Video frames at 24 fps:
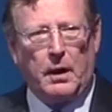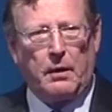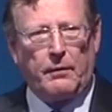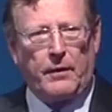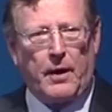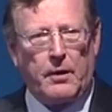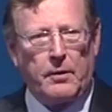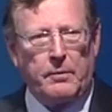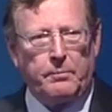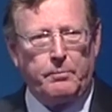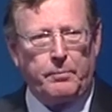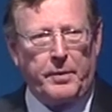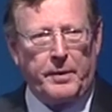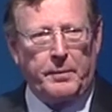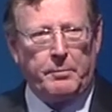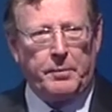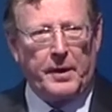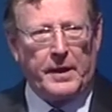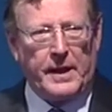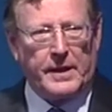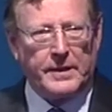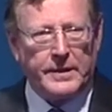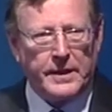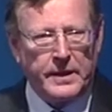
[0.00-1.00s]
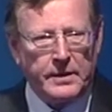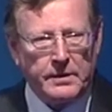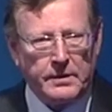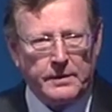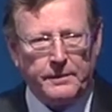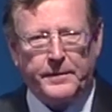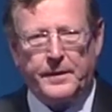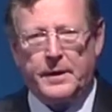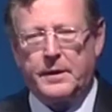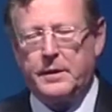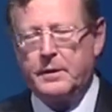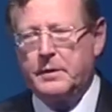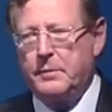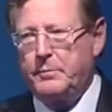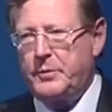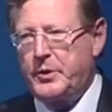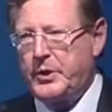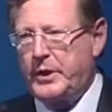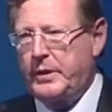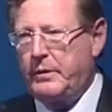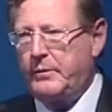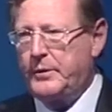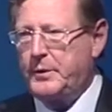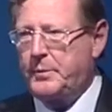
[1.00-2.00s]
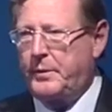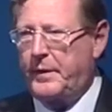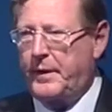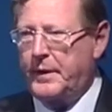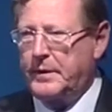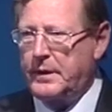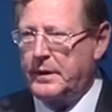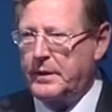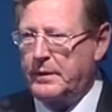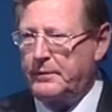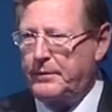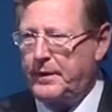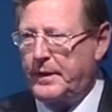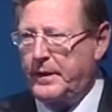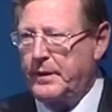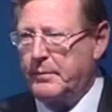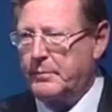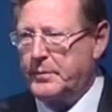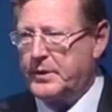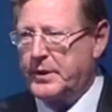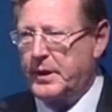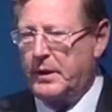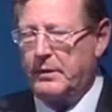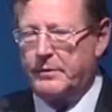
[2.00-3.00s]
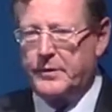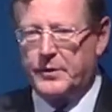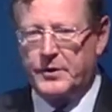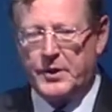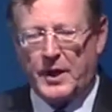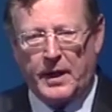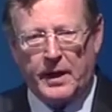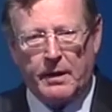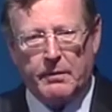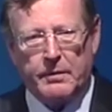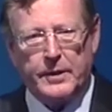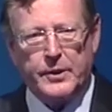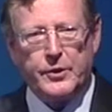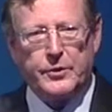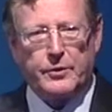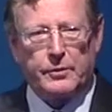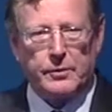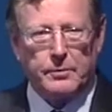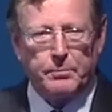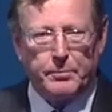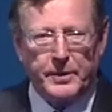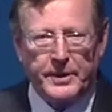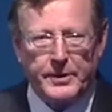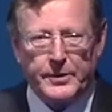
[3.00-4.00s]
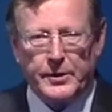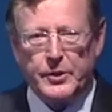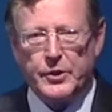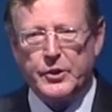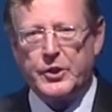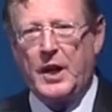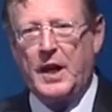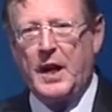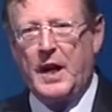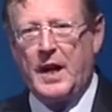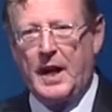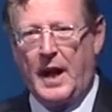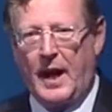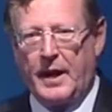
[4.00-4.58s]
of how people identify themselves, whether they identify themselves as Irish or British,